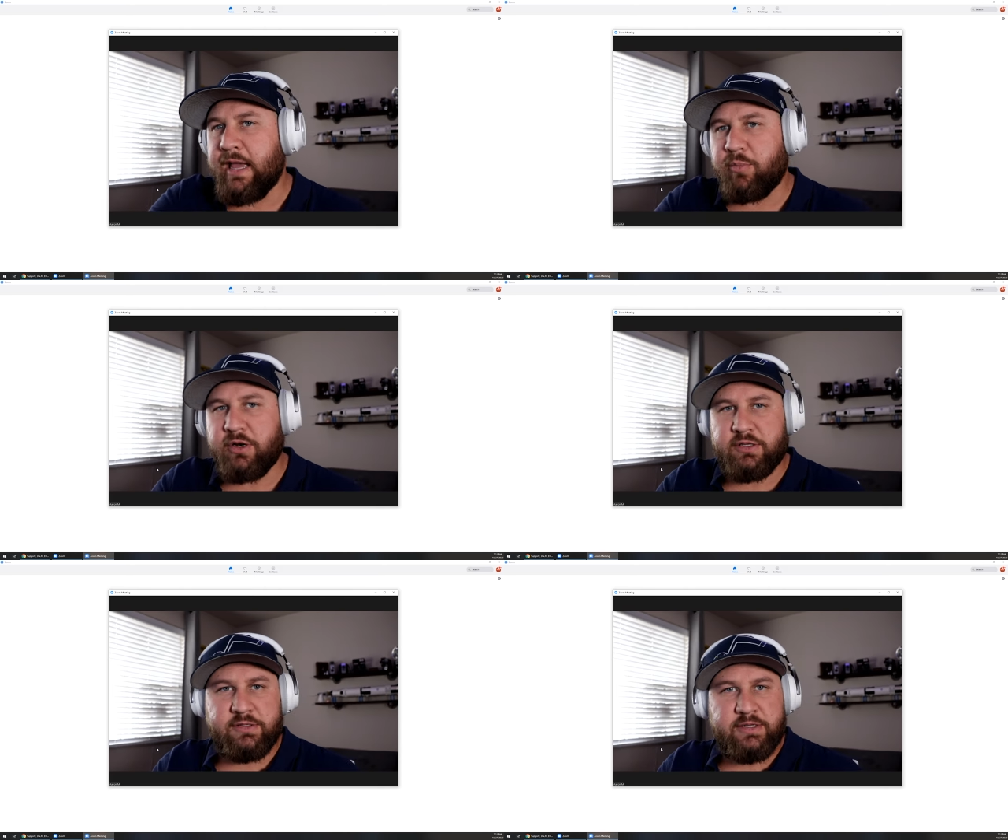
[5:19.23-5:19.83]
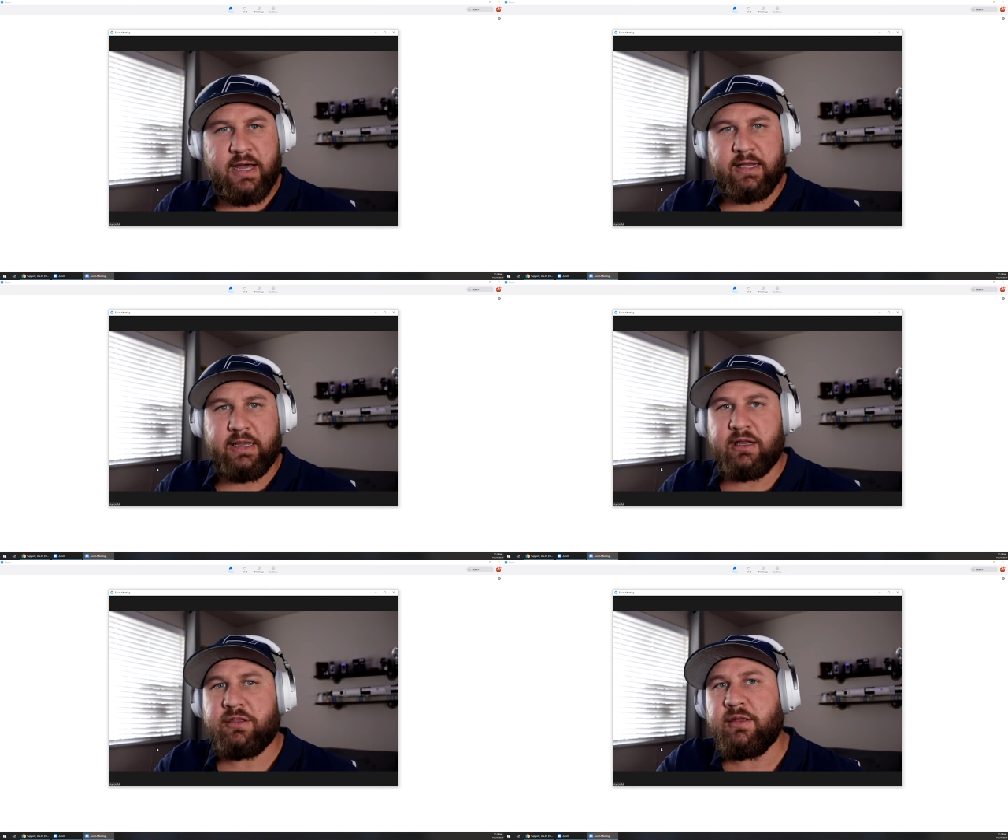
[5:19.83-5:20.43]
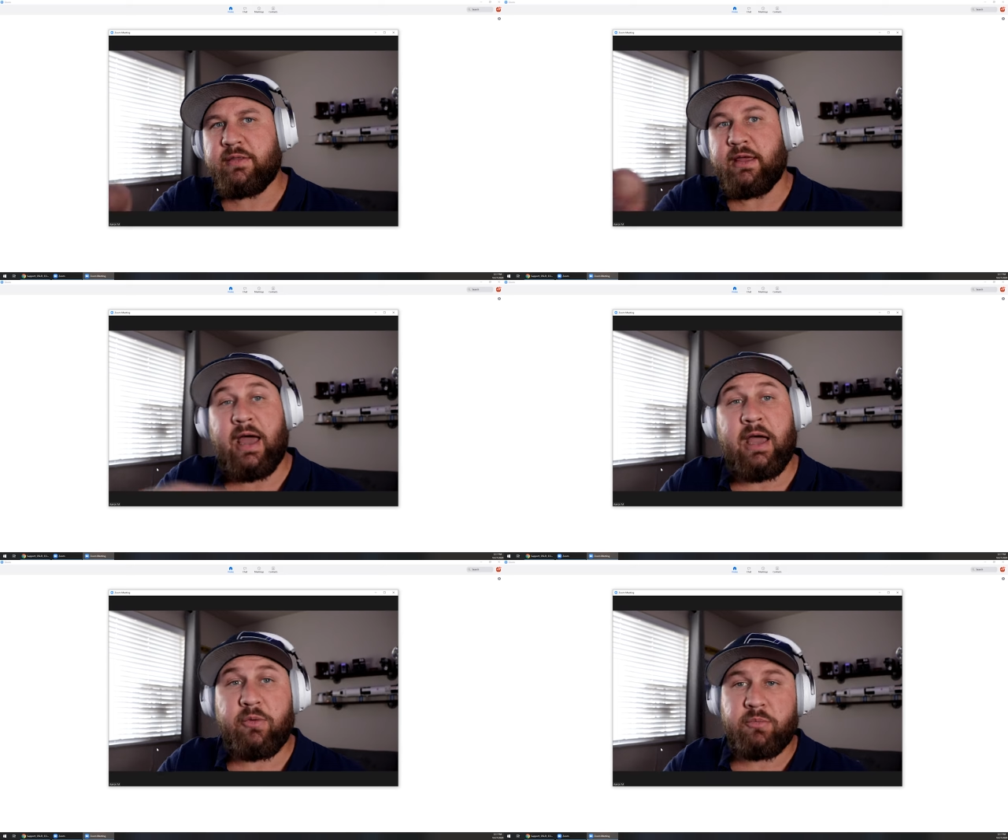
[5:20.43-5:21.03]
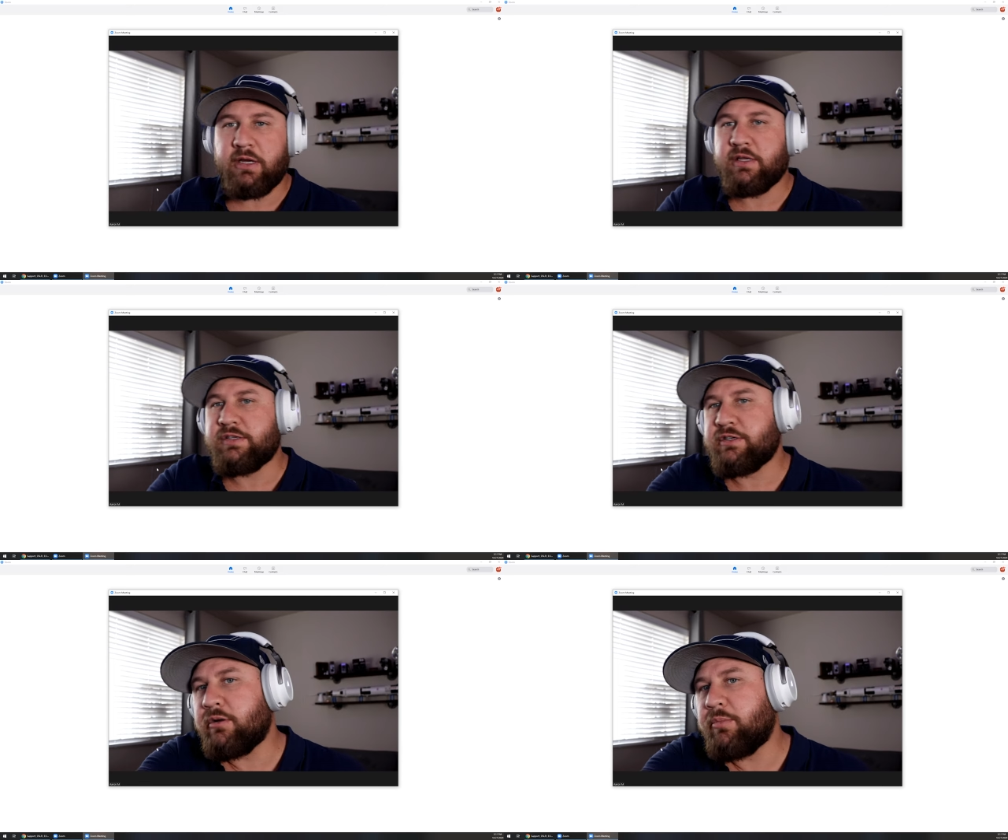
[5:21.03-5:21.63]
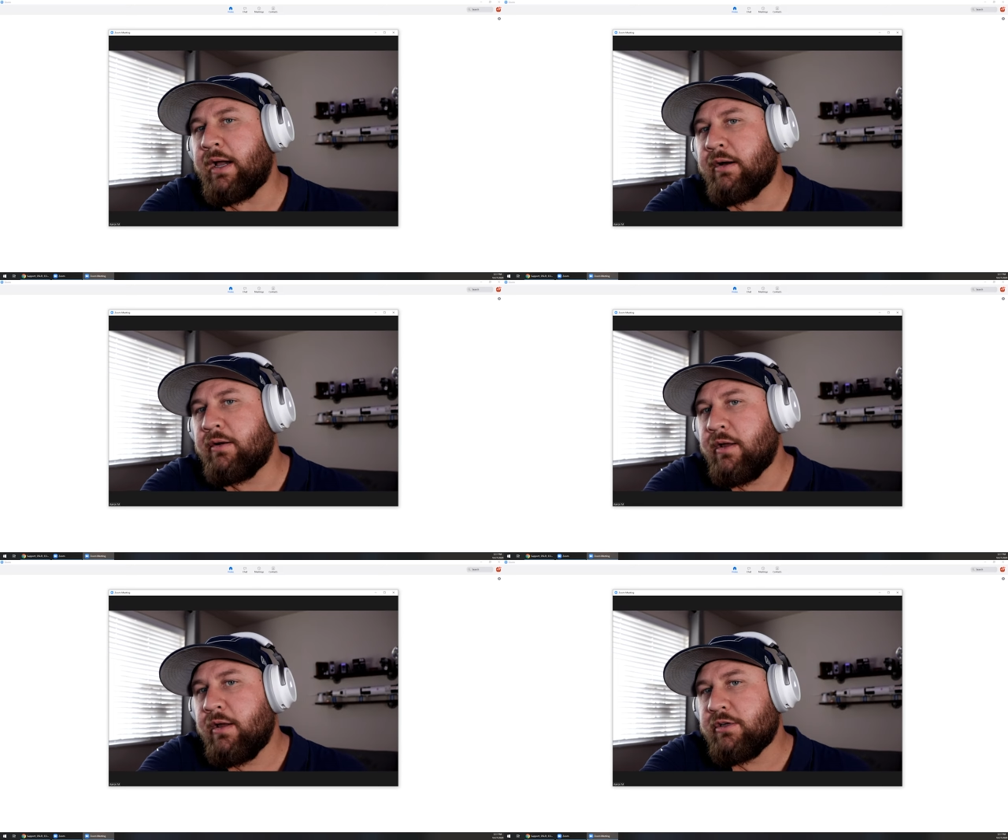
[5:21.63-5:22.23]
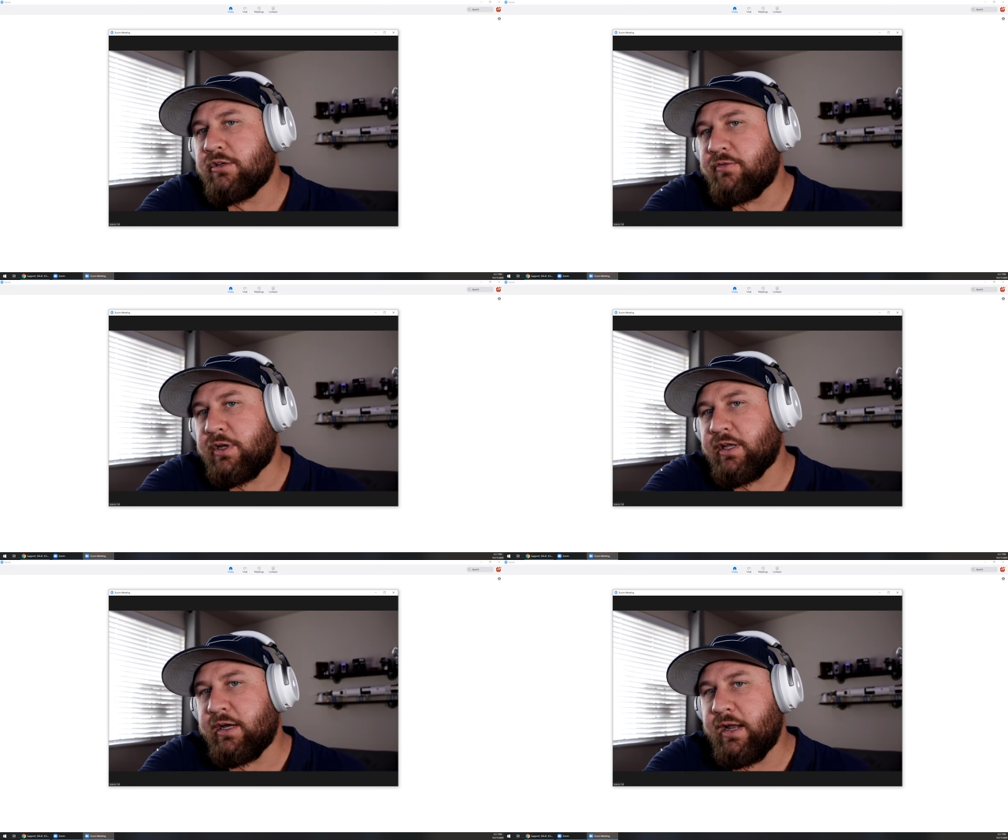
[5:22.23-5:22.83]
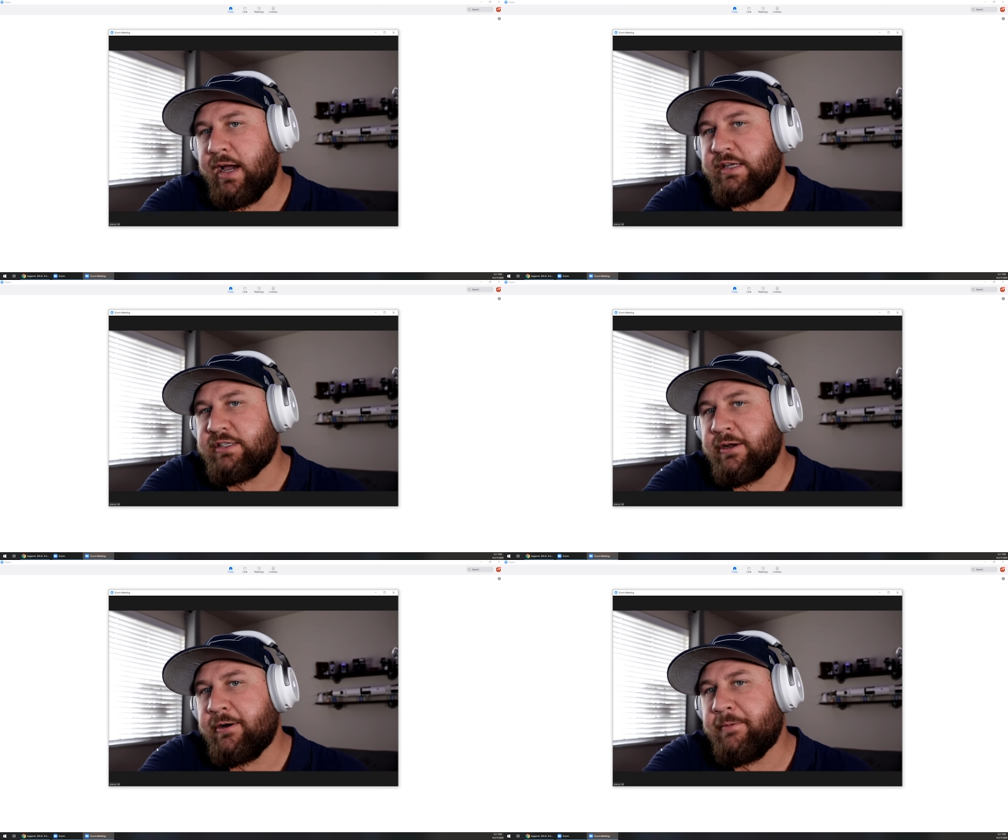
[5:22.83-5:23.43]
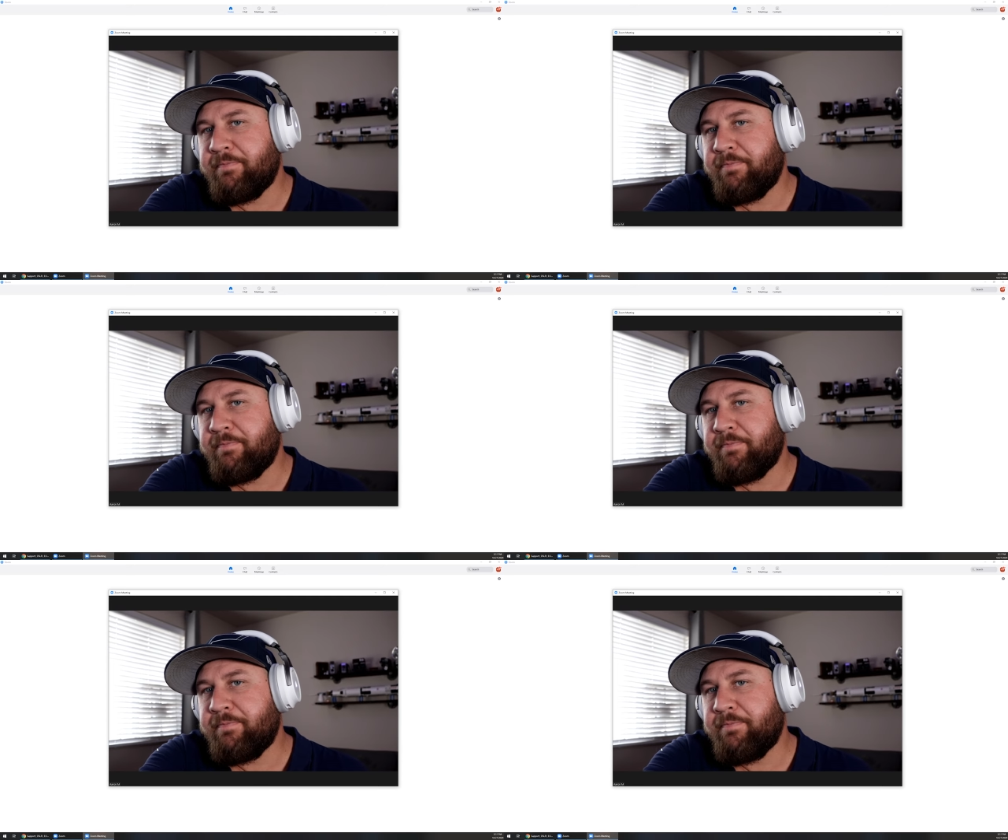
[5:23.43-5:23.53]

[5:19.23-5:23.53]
but it's not anything that I would be concerned about. So if we click on ISO,